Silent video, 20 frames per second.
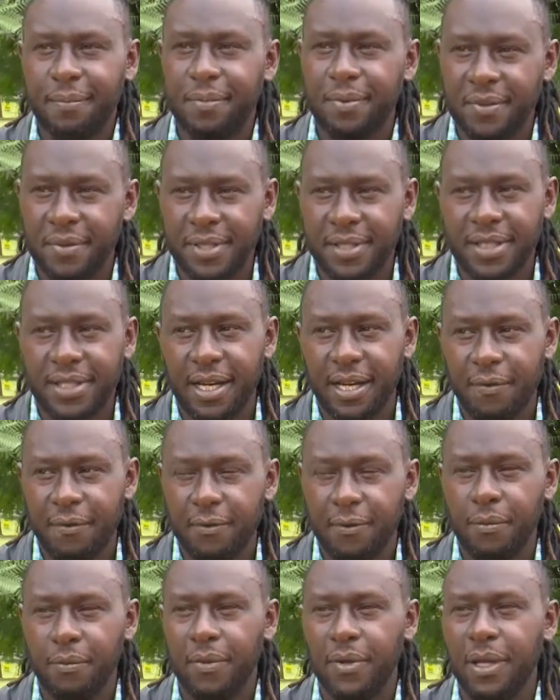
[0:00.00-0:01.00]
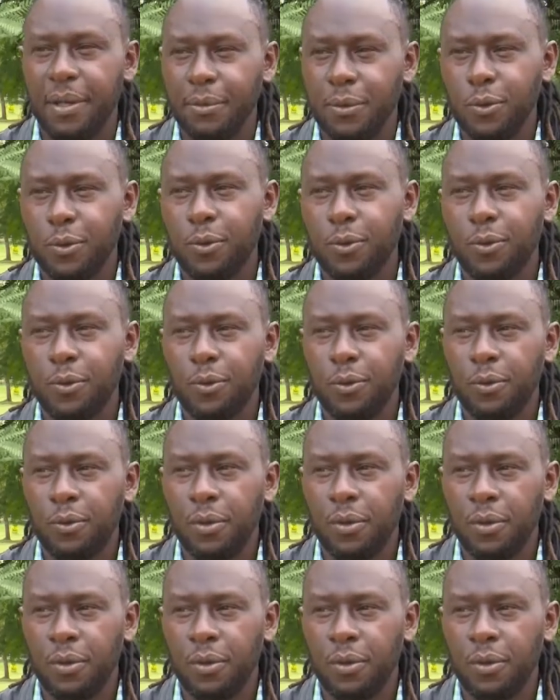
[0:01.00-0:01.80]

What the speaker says: stuff from them to